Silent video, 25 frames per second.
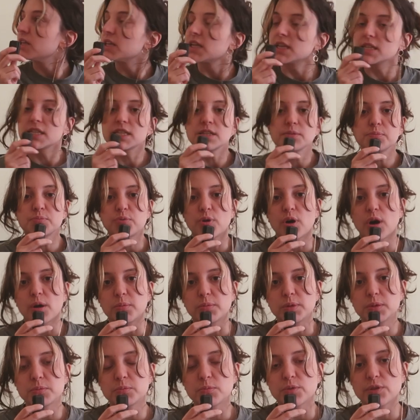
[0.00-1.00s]
as to
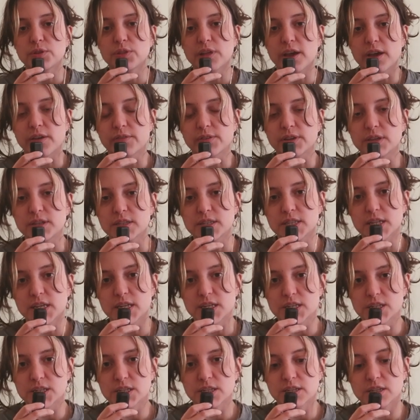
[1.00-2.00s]
not lose so much from the
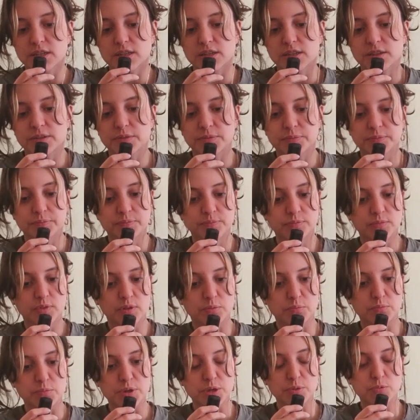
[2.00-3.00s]
room.
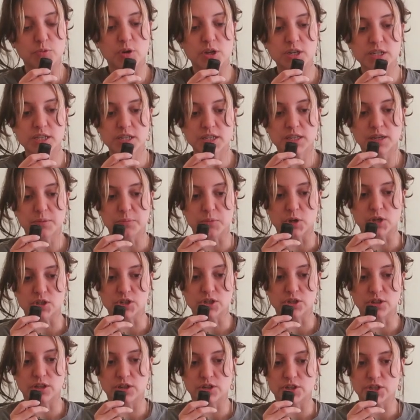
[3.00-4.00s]
And then
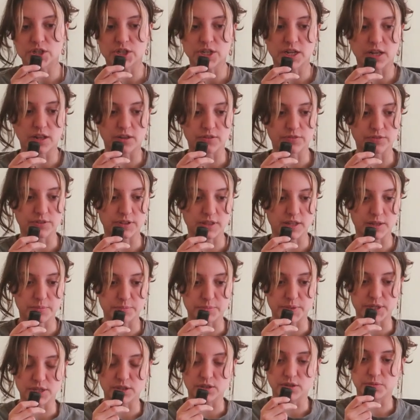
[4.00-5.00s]
I
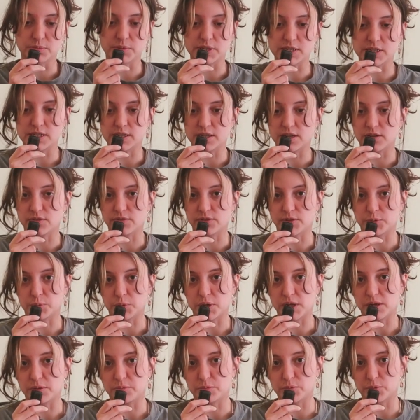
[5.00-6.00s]
contemplate on what to put
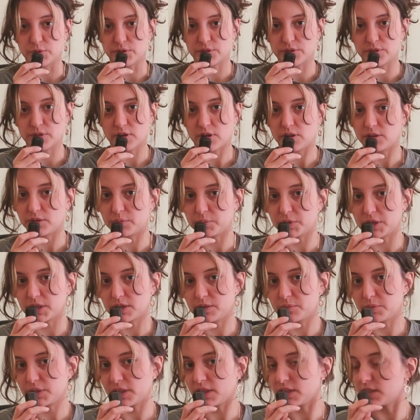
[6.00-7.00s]
on the lowest
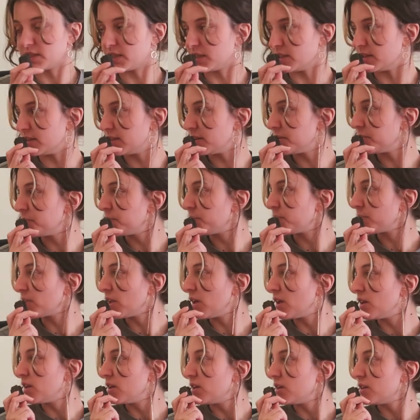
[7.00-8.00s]
shelf,
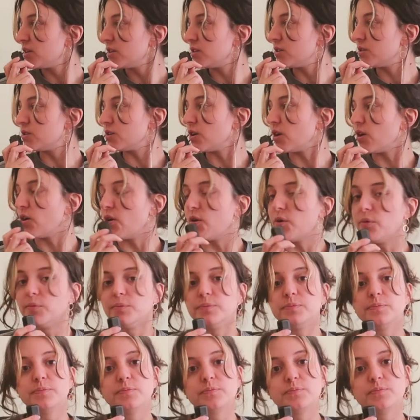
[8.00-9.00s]
the right side,
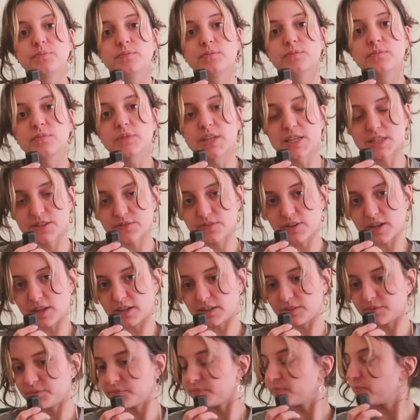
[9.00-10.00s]
because that
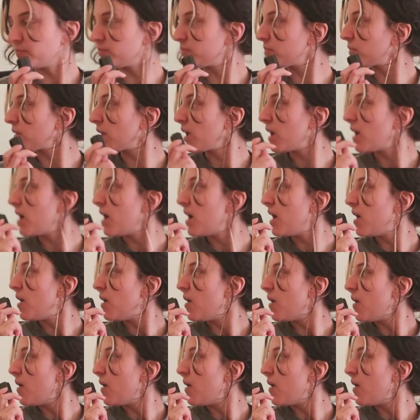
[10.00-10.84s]
is definitely quite